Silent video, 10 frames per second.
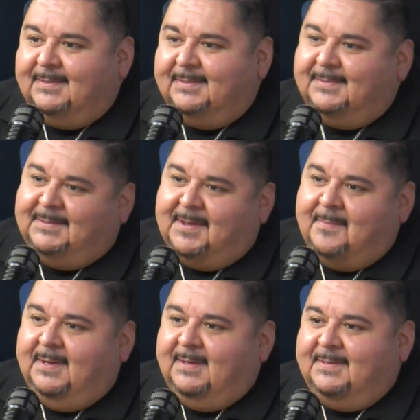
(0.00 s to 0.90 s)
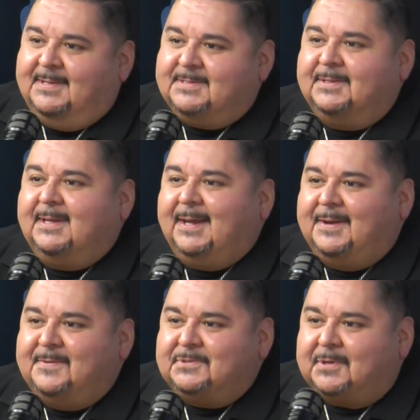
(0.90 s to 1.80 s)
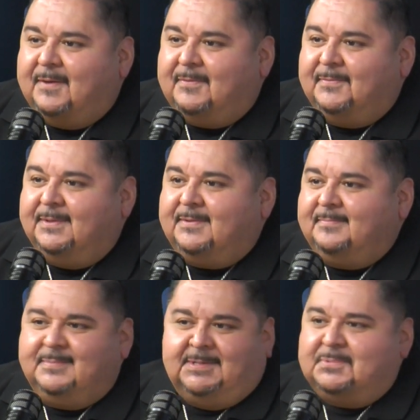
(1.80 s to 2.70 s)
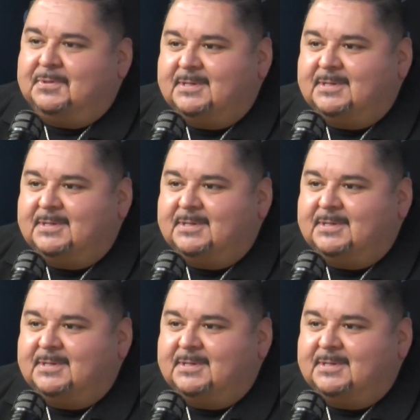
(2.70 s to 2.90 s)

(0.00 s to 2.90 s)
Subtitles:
I mean, does it look like I don't travel with some sort of